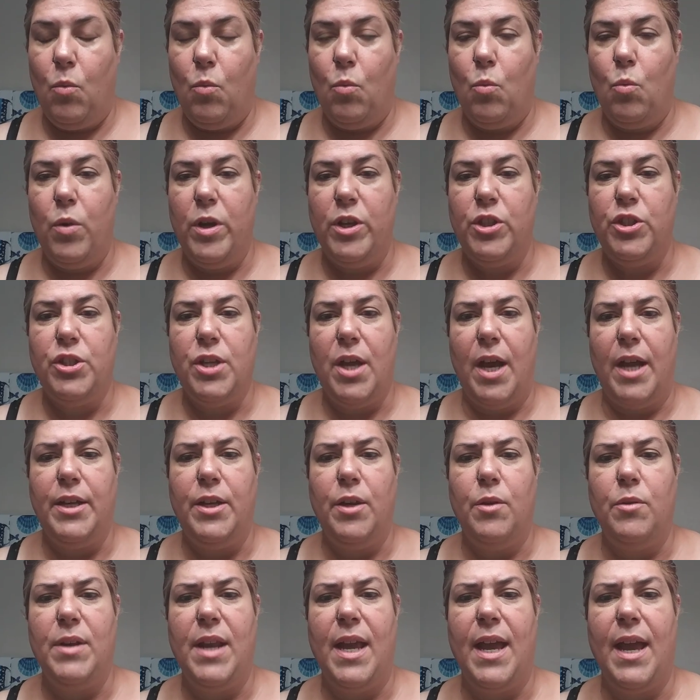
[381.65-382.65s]
which I
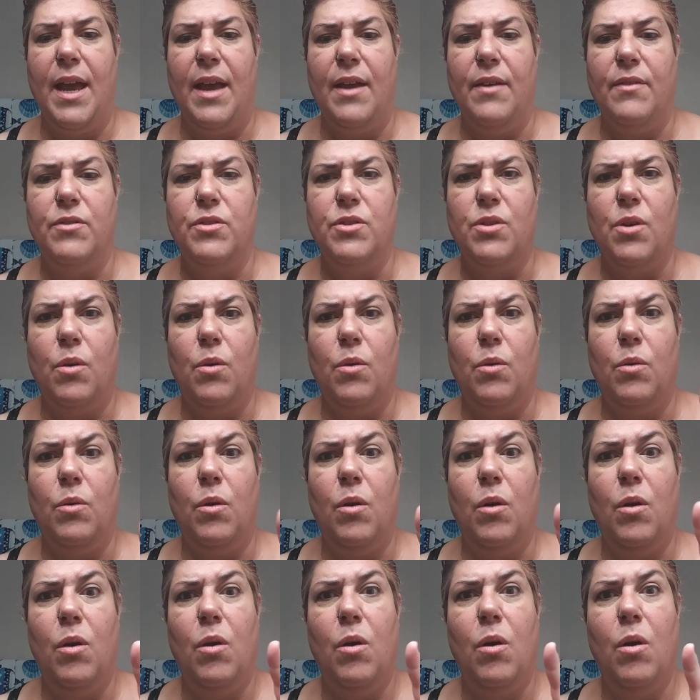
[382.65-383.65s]
don't have, so
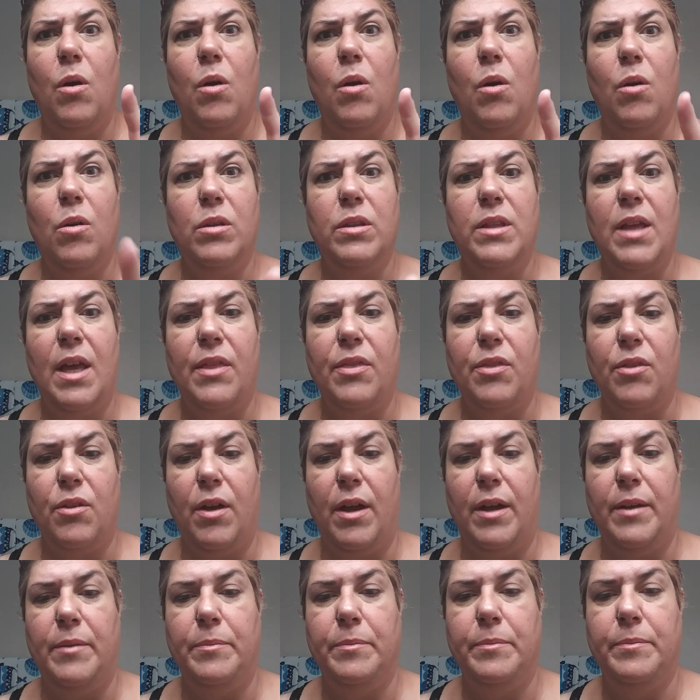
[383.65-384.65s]
hold that
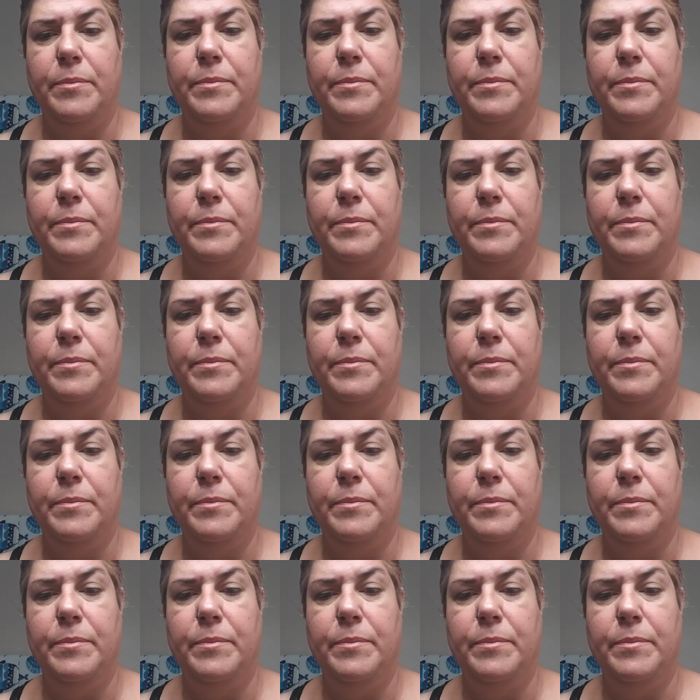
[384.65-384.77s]
thought.